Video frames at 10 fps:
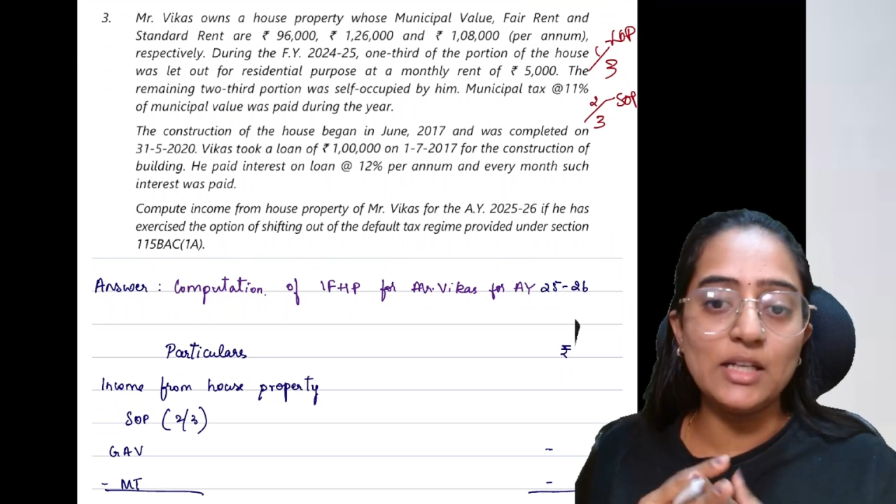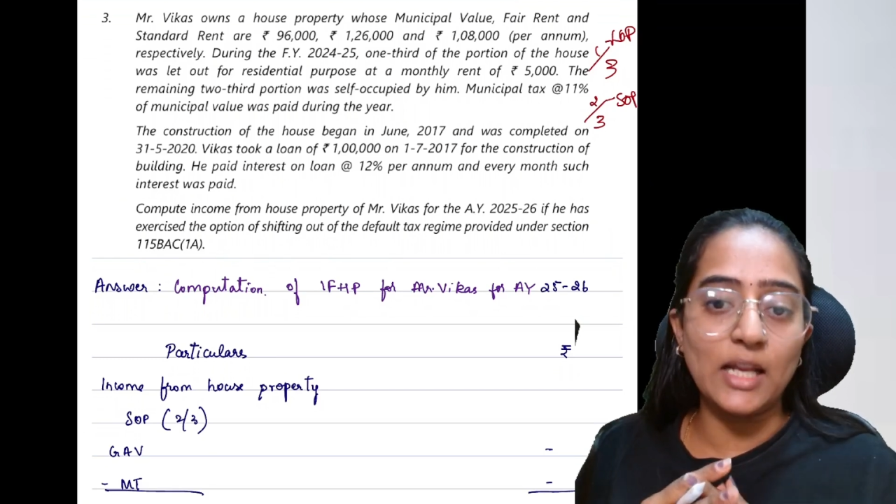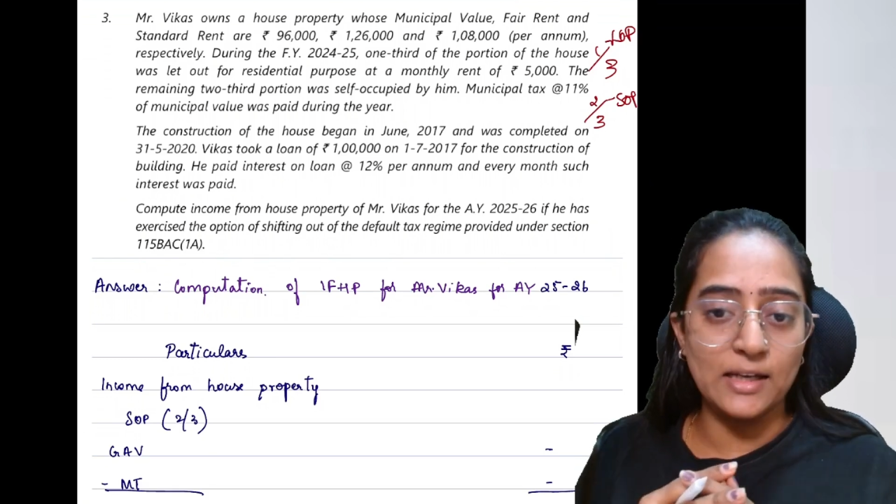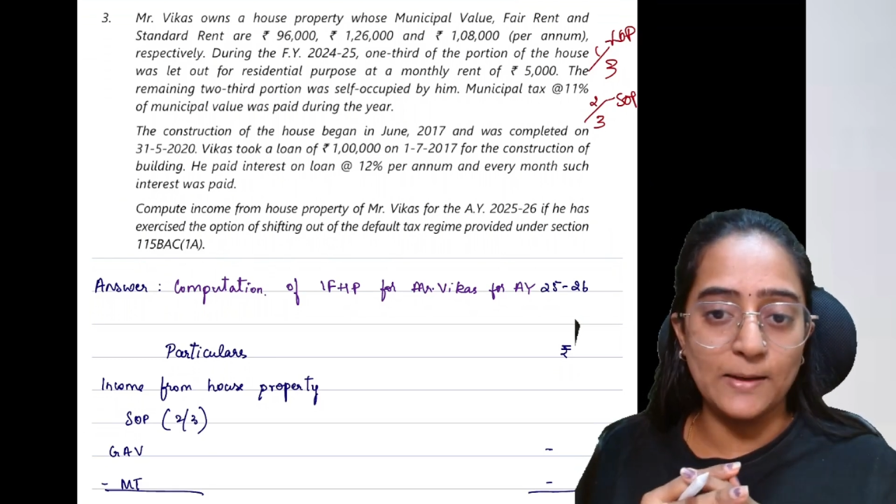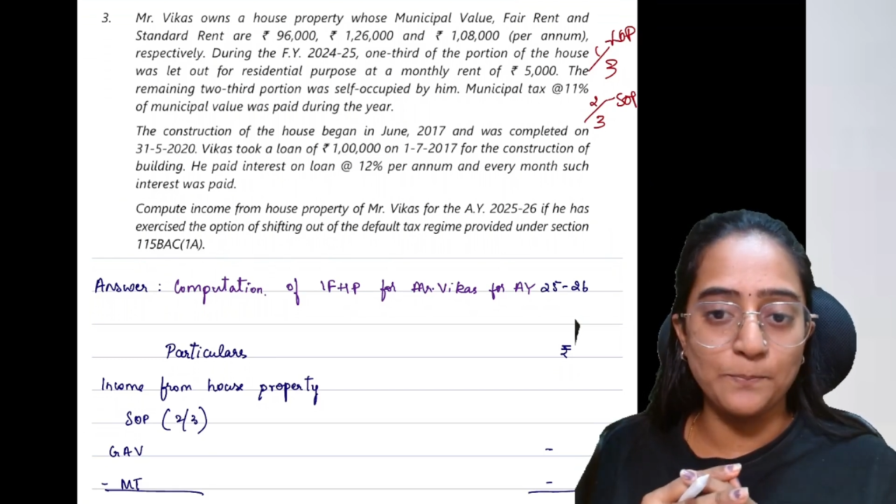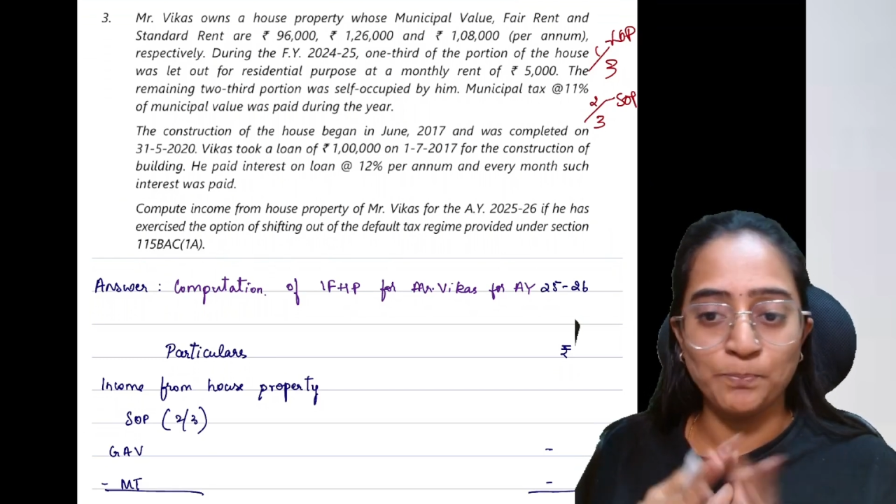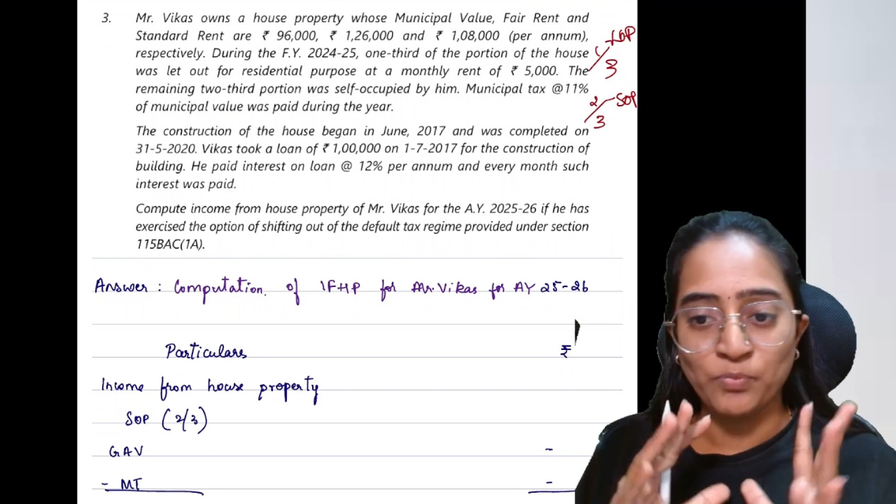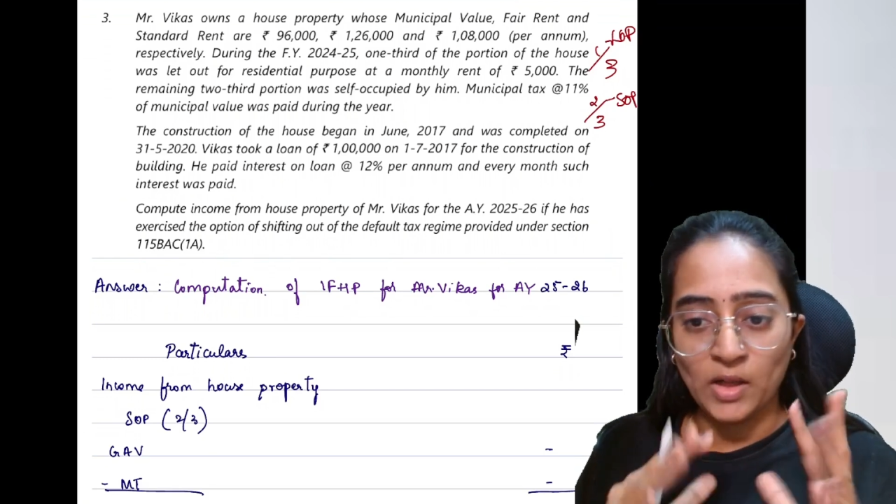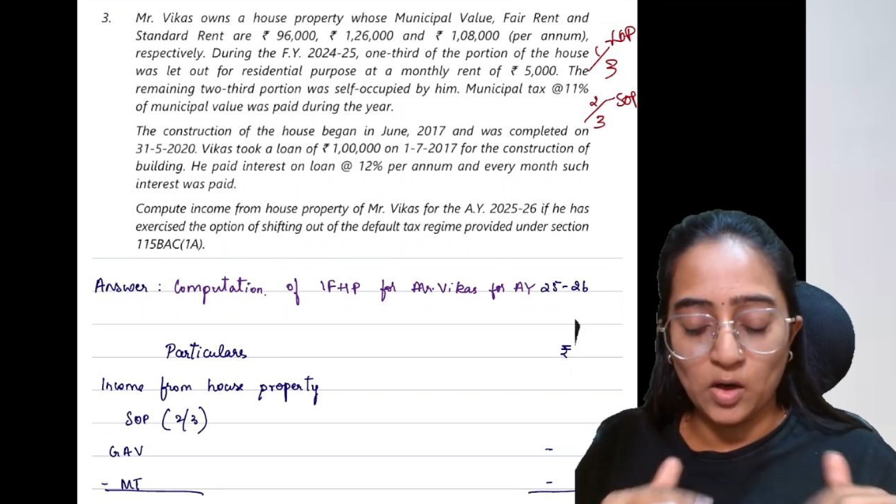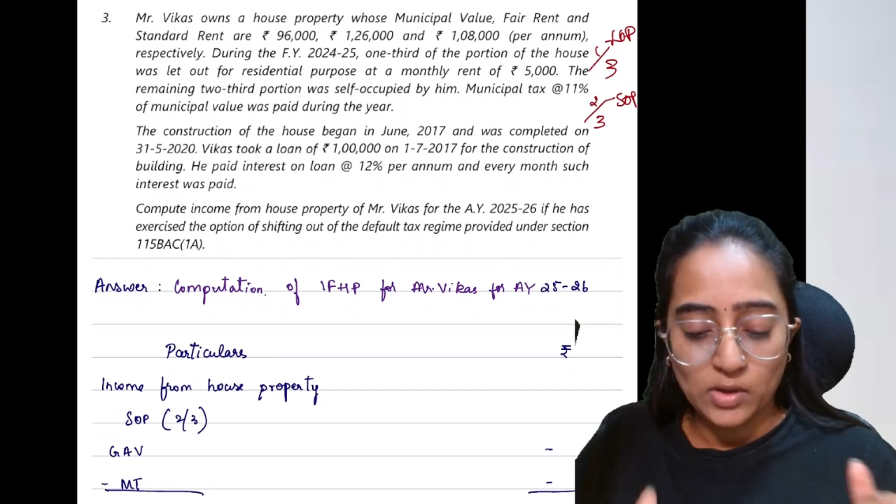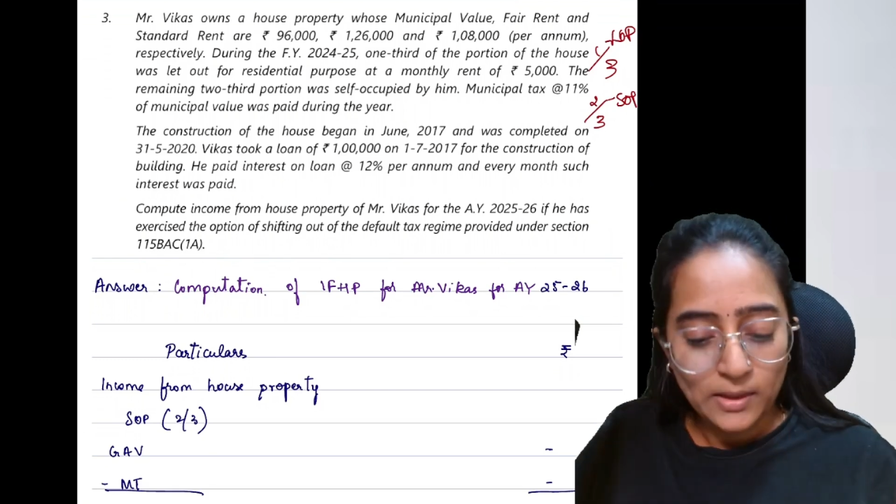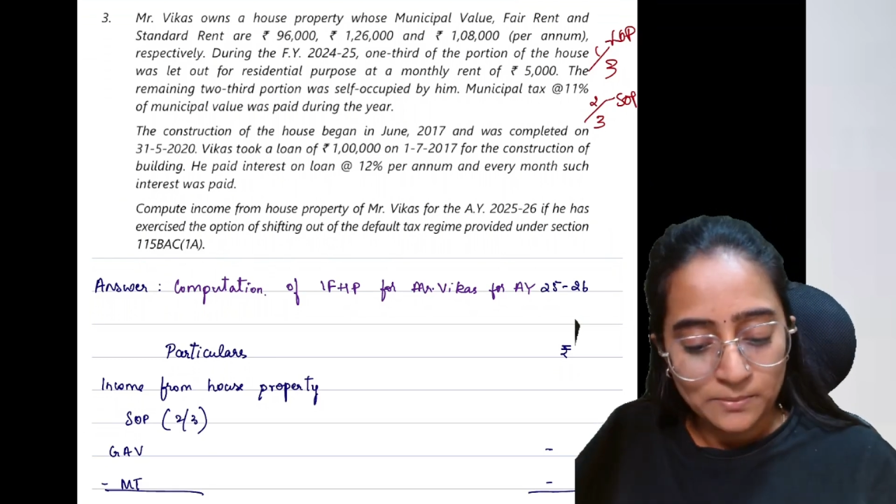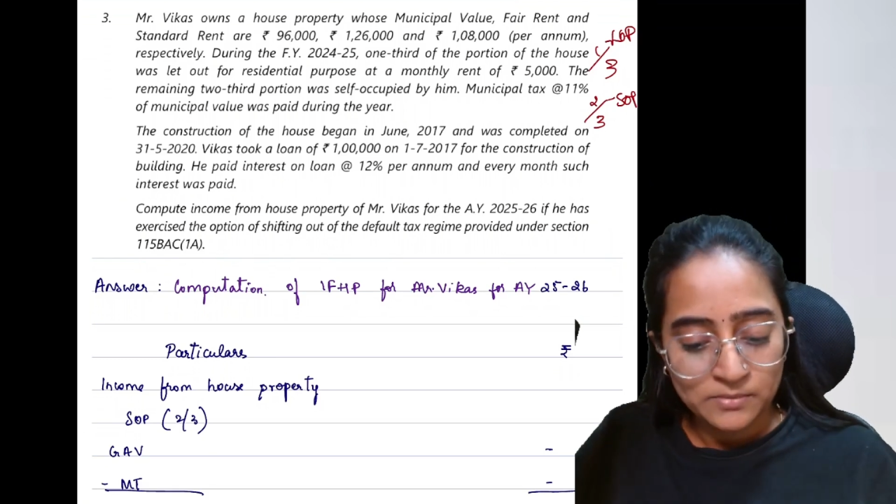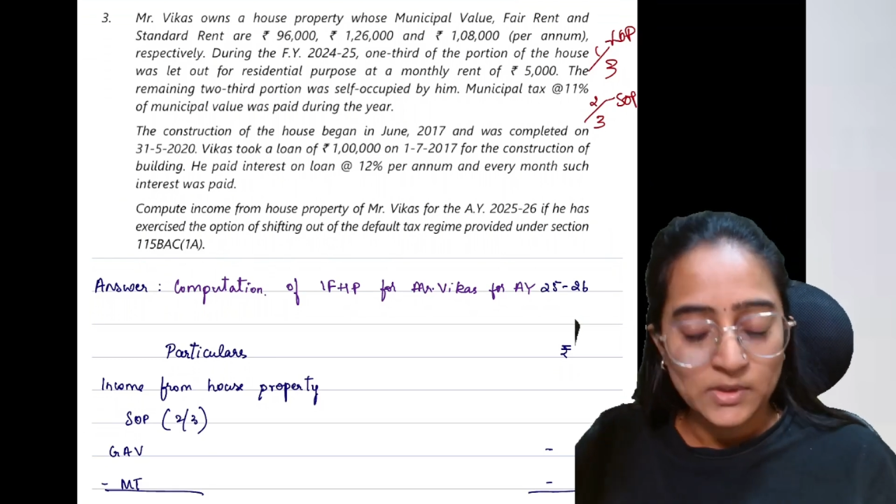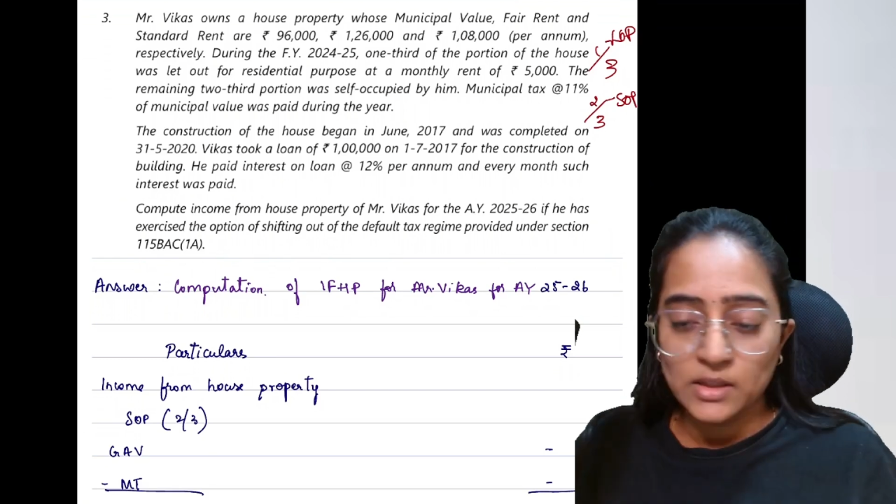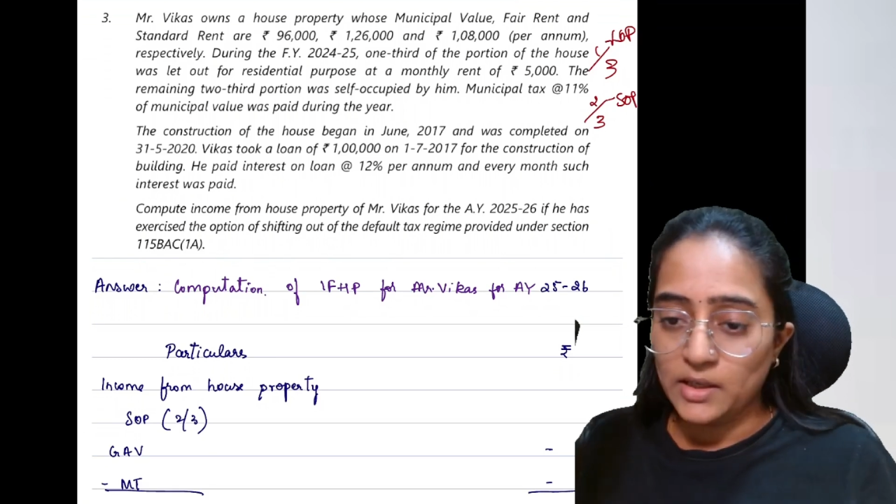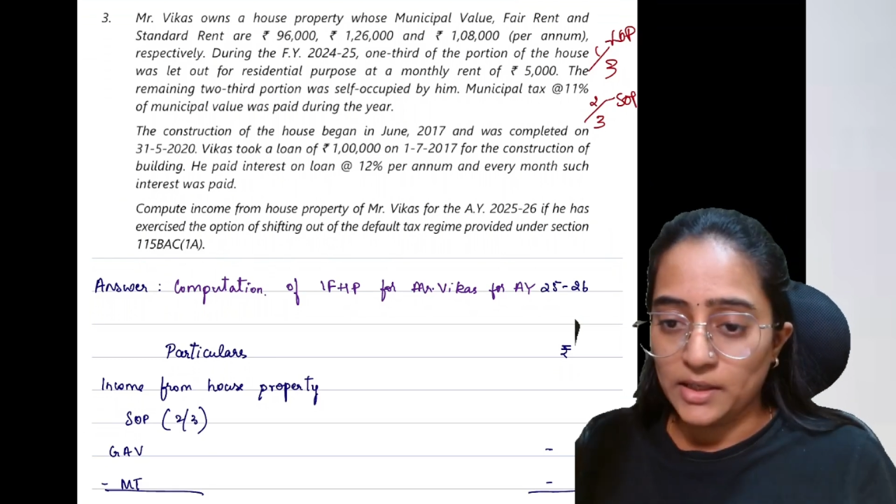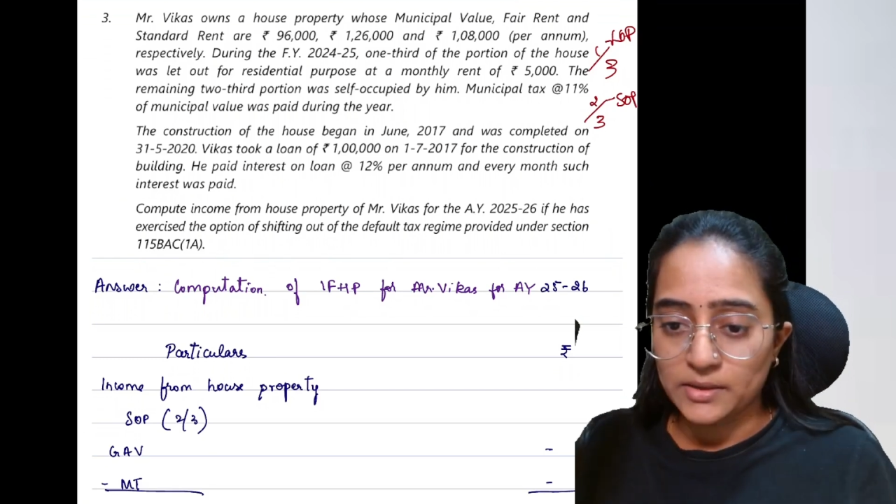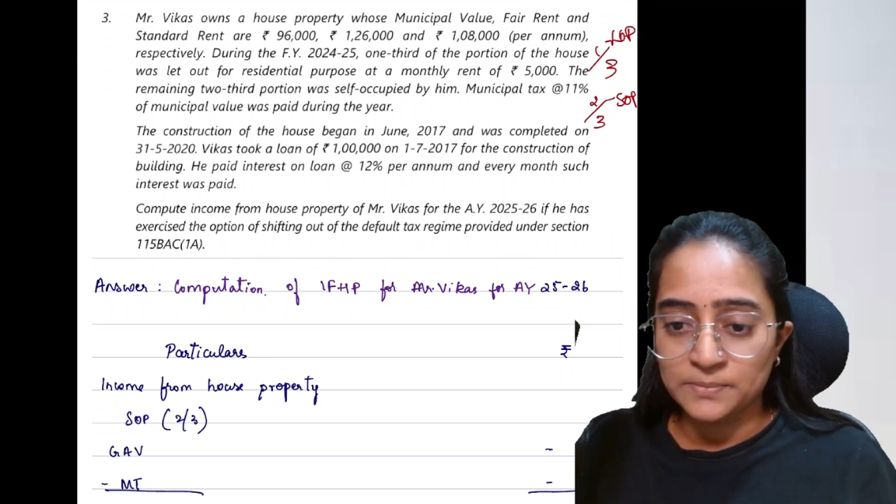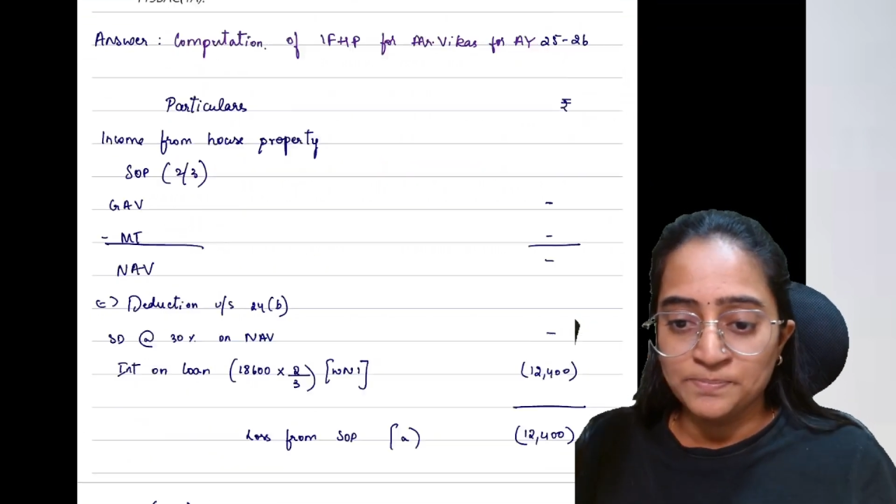Telegram. Okay, great.